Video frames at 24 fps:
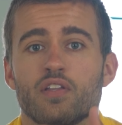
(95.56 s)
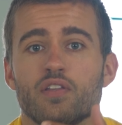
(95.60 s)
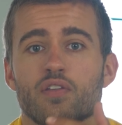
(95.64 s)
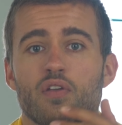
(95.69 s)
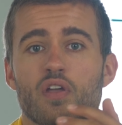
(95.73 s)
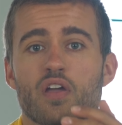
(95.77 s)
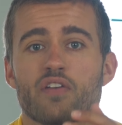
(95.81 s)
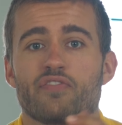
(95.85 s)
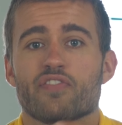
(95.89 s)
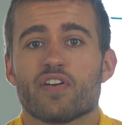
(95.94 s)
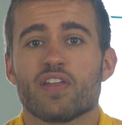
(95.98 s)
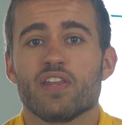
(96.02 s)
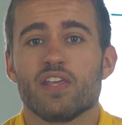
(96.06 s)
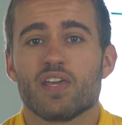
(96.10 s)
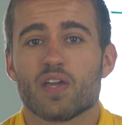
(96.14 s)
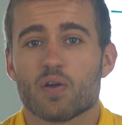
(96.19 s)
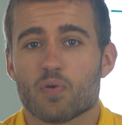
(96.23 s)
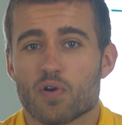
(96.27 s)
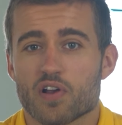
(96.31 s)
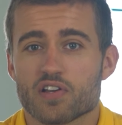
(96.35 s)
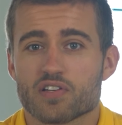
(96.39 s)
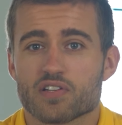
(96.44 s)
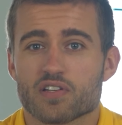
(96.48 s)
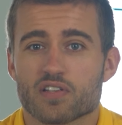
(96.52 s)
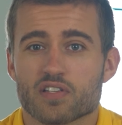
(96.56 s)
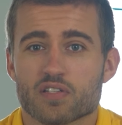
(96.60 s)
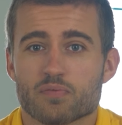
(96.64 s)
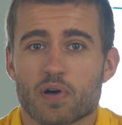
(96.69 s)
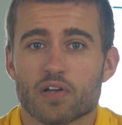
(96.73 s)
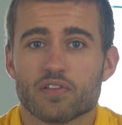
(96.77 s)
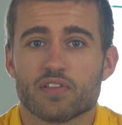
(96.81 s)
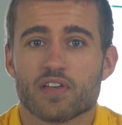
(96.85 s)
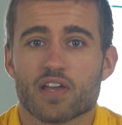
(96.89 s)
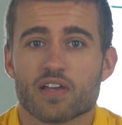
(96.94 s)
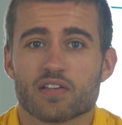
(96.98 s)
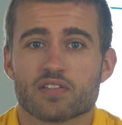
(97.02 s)
Do you have any questions
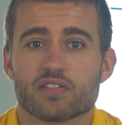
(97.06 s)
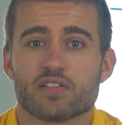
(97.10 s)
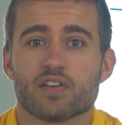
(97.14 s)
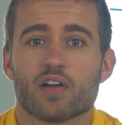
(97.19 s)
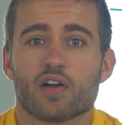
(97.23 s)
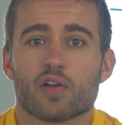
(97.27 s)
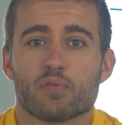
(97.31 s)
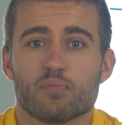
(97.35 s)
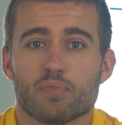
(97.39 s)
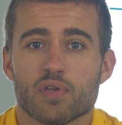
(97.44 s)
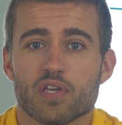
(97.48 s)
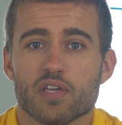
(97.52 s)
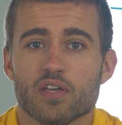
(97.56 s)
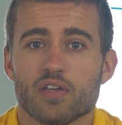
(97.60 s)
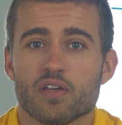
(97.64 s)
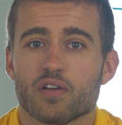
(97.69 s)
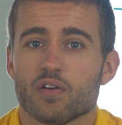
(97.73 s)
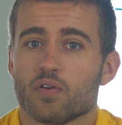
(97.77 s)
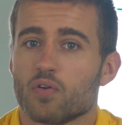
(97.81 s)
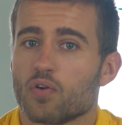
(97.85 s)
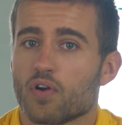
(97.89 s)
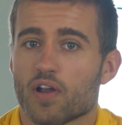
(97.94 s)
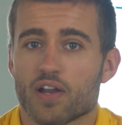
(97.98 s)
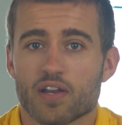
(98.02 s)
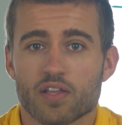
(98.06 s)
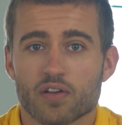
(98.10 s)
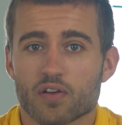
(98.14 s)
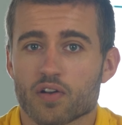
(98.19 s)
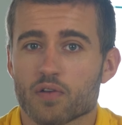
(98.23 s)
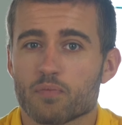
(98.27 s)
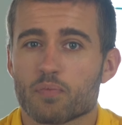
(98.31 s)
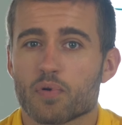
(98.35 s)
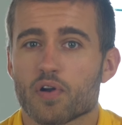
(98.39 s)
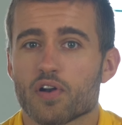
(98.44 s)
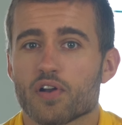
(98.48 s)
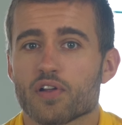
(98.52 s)
about the STIB or any other
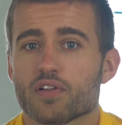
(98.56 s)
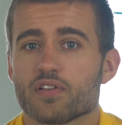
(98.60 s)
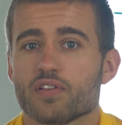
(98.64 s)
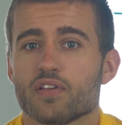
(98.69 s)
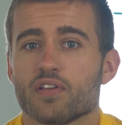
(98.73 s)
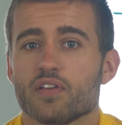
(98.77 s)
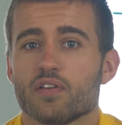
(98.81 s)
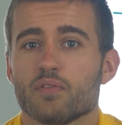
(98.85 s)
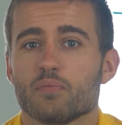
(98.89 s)
product?